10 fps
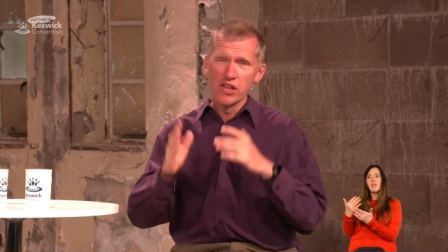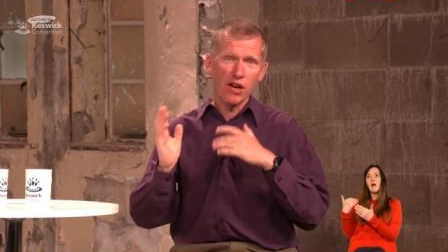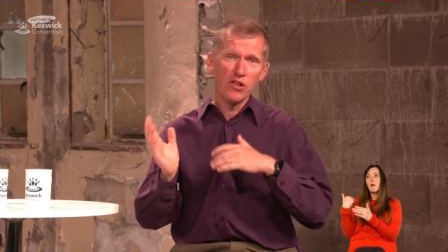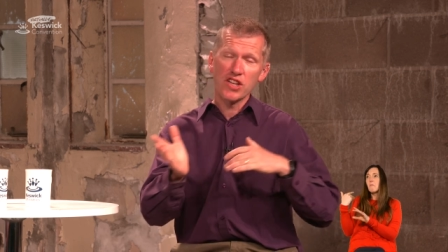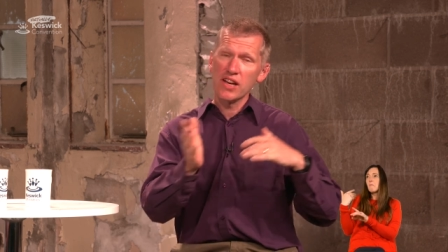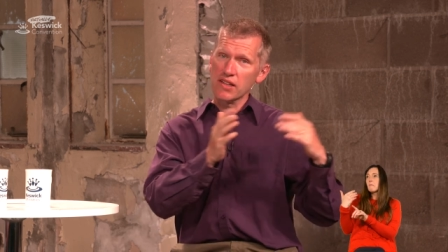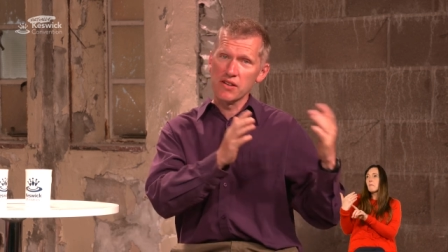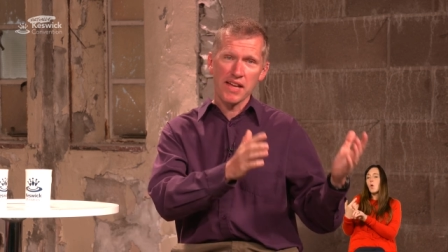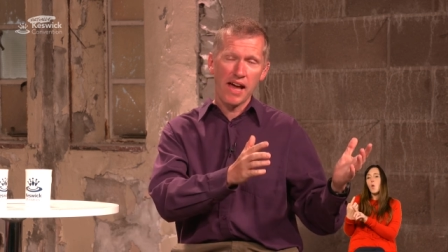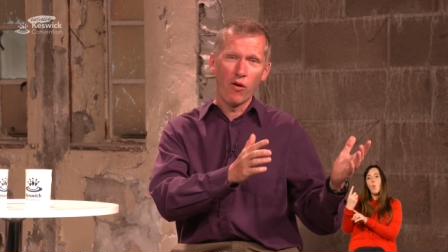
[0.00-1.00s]
Go check
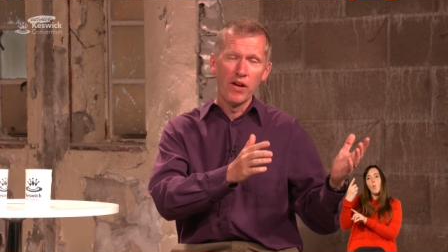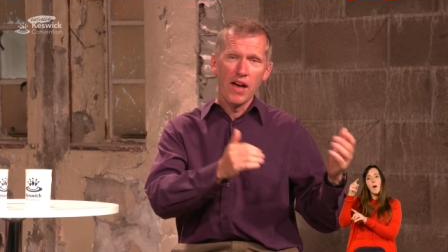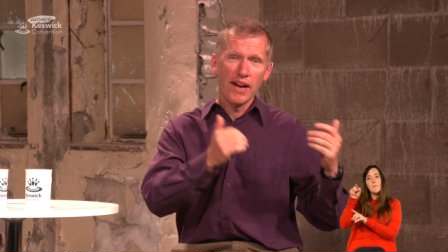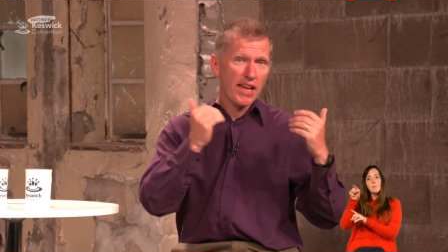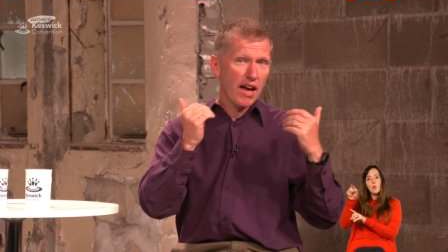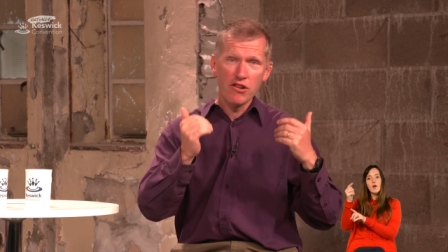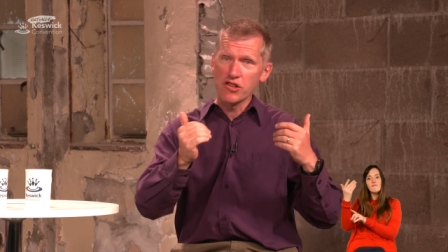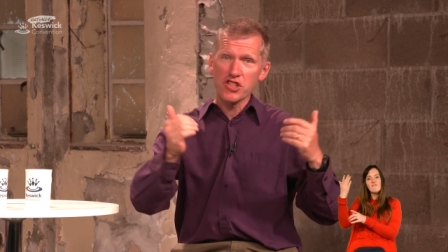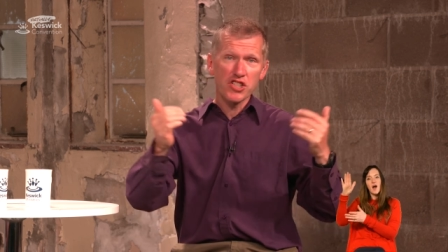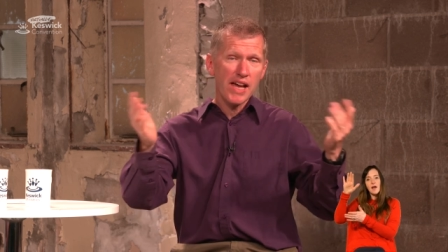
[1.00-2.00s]
those out and encourage
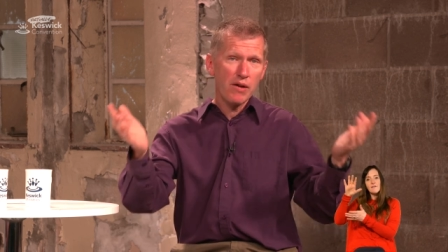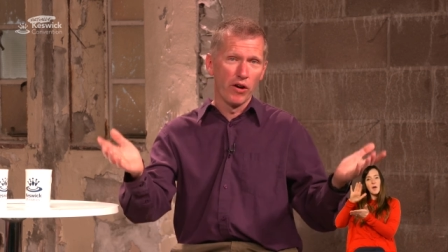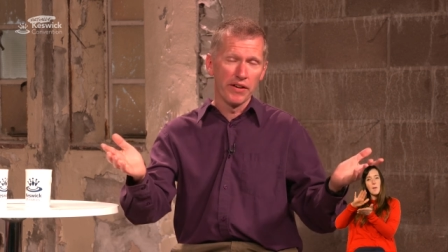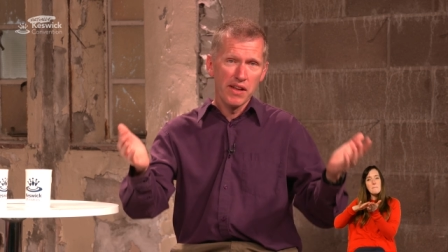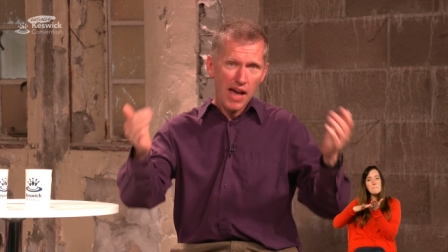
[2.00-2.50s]
you to share one.